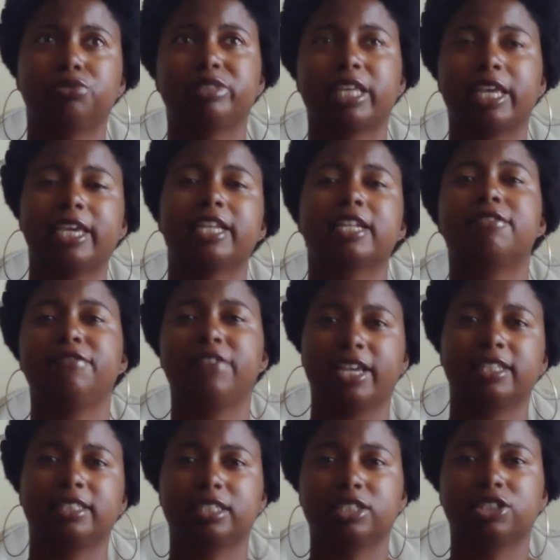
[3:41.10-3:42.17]
taking
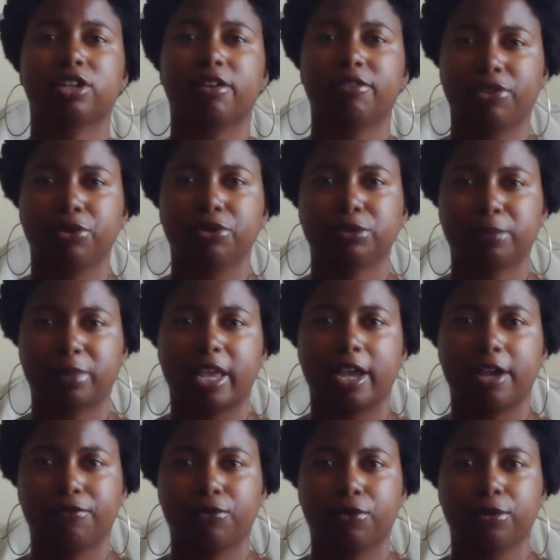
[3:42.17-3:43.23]
advantage of those
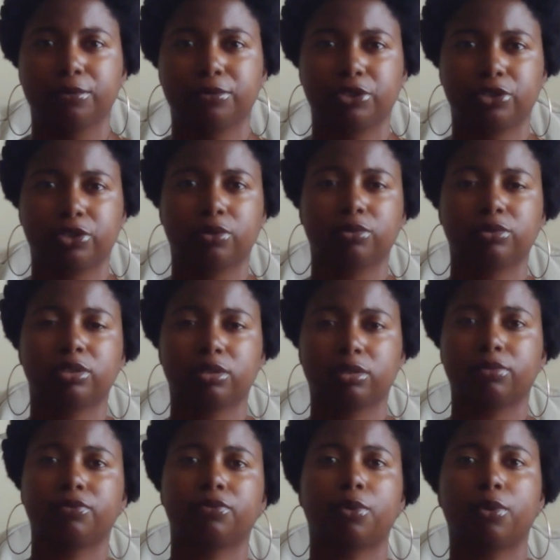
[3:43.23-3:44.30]
platforms, to
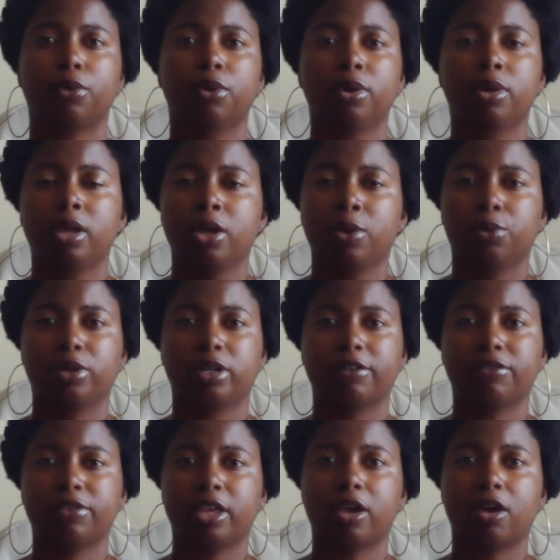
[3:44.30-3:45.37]
the full.
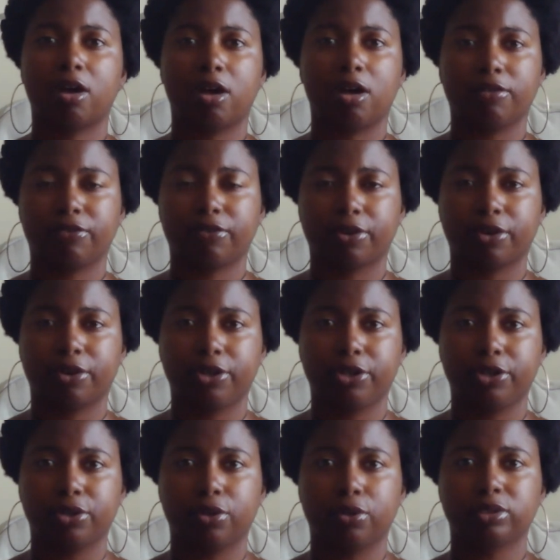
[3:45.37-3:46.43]
Whatever they offer,
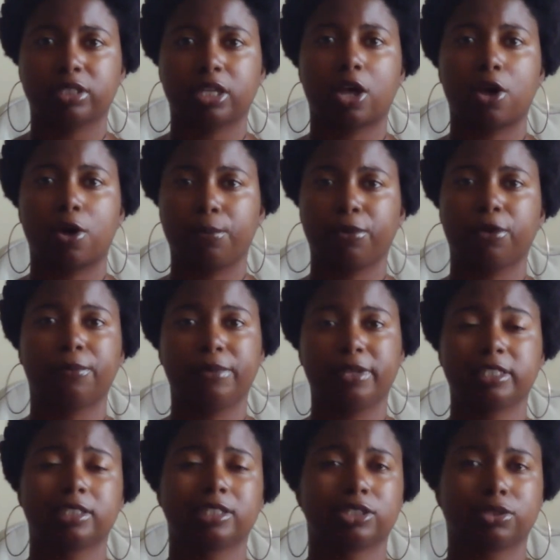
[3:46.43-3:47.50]
to help your
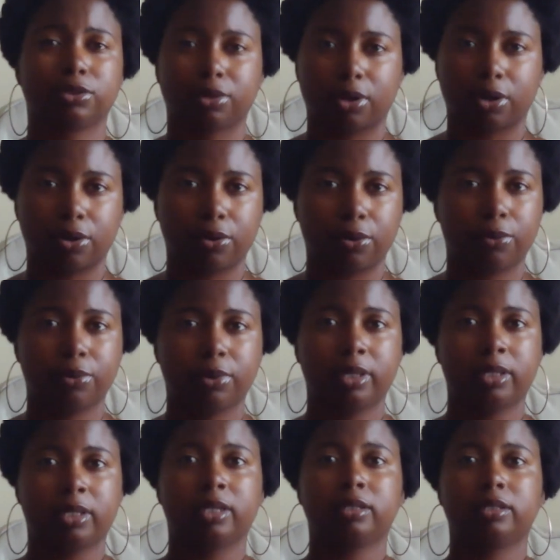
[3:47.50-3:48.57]
business grow,
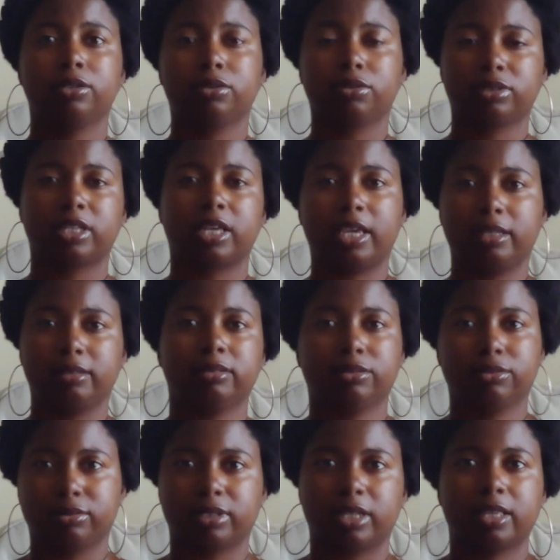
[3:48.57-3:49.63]

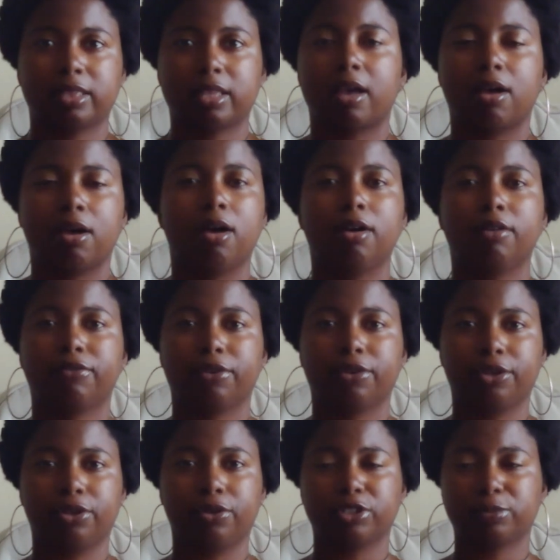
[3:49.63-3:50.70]
take that offer,
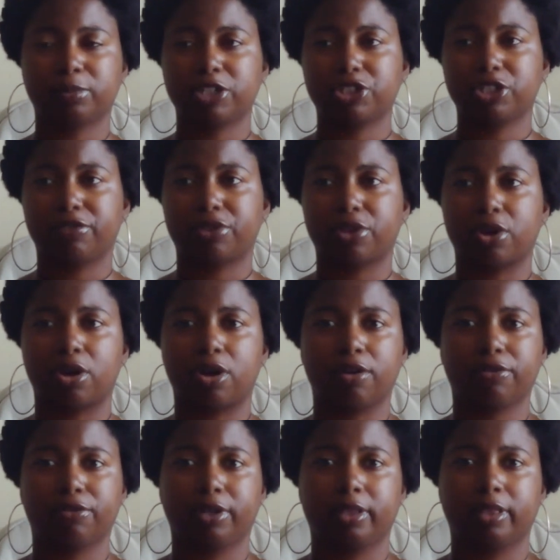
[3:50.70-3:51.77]
especially if they're
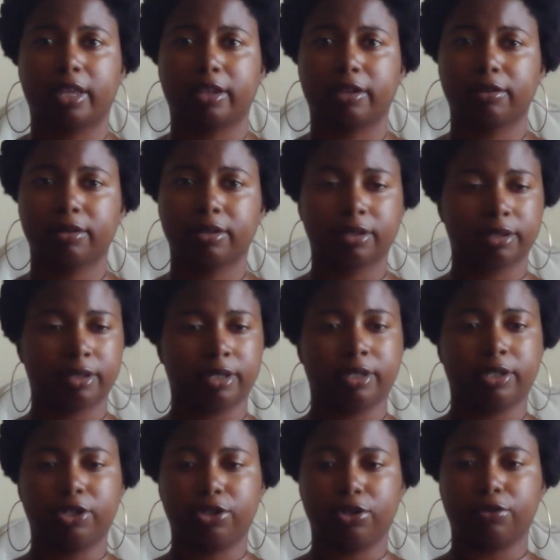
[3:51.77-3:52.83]
offering
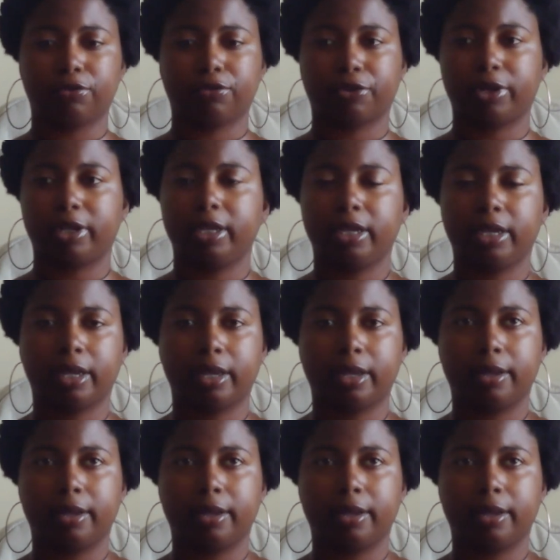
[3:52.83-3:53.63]
free,